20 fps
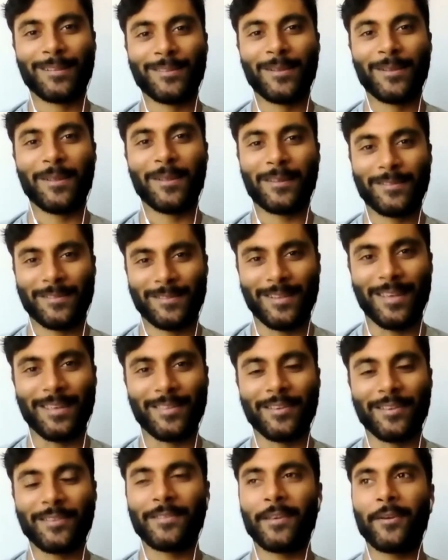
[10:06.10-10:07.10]
That's all I can
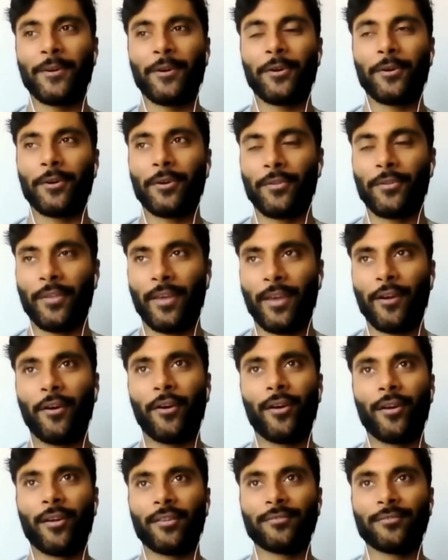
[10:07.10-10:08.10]
say. They are
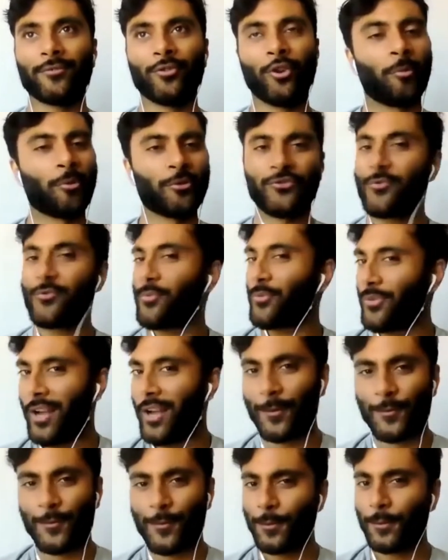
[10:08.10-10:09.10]
no more
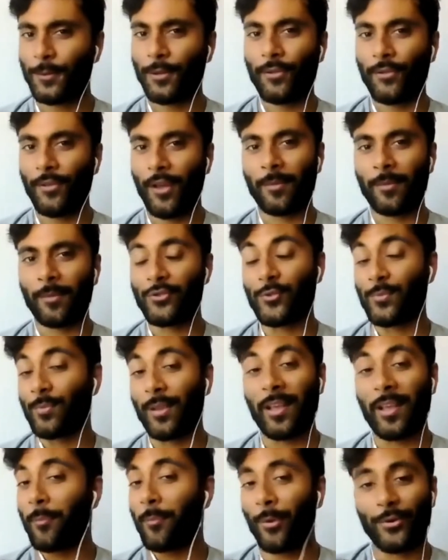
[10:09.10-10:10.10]
supernatural. I
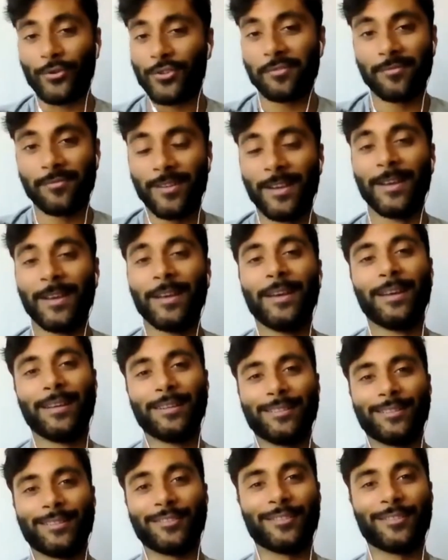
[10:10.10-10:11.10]
just play a person.
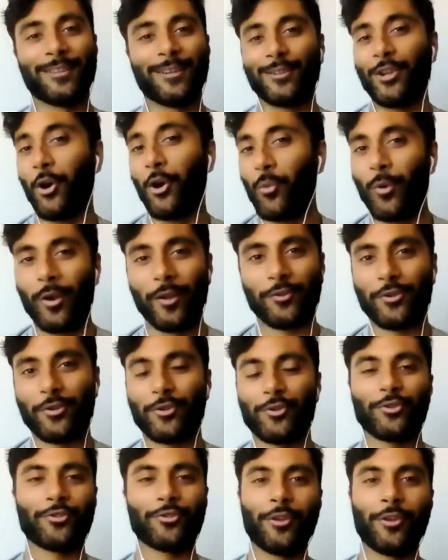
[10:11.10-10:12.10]
No
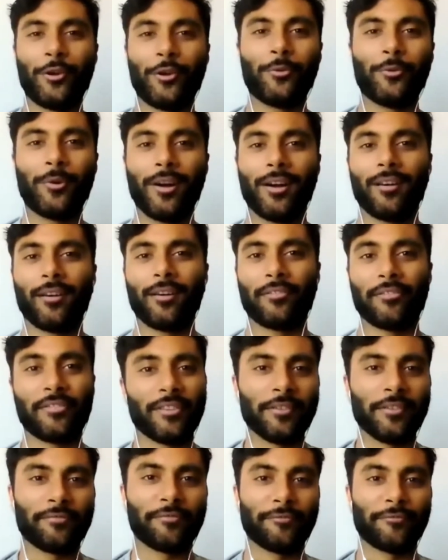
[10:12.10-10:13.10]
witch, no
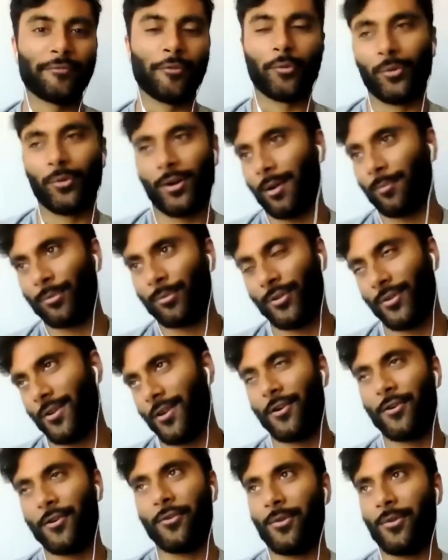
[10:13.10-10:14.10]
thief, no robber,
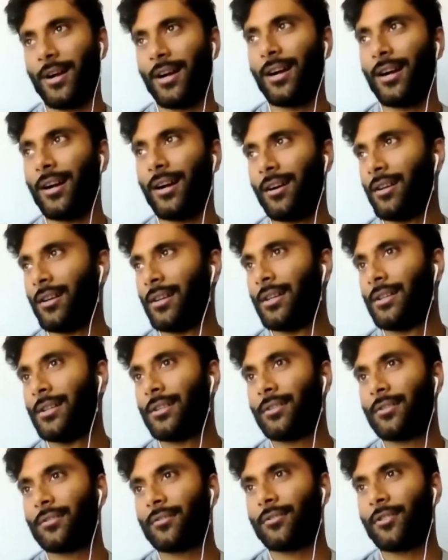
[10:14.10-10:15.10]

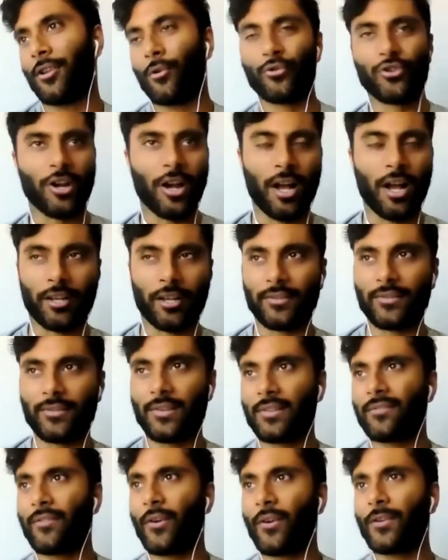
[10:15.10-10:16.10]
no jock.
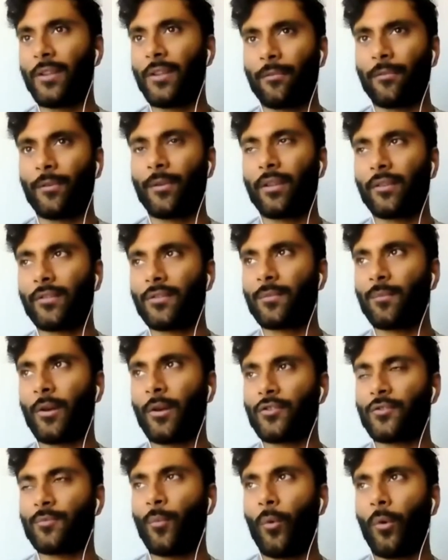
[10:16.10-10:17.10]
It's very different. It's
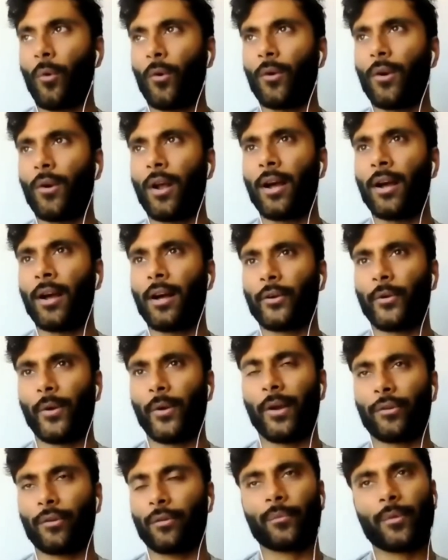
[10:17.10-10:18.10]
much more
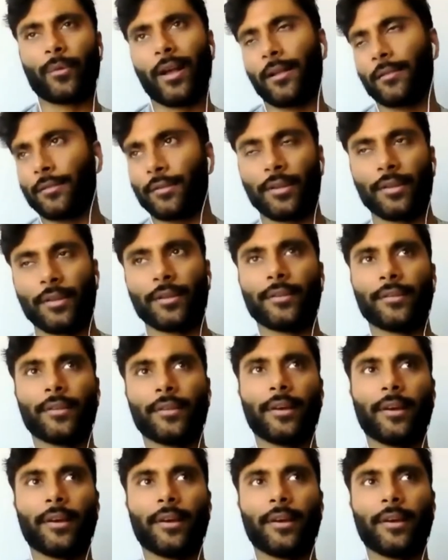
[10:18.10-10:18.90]
grounded in reality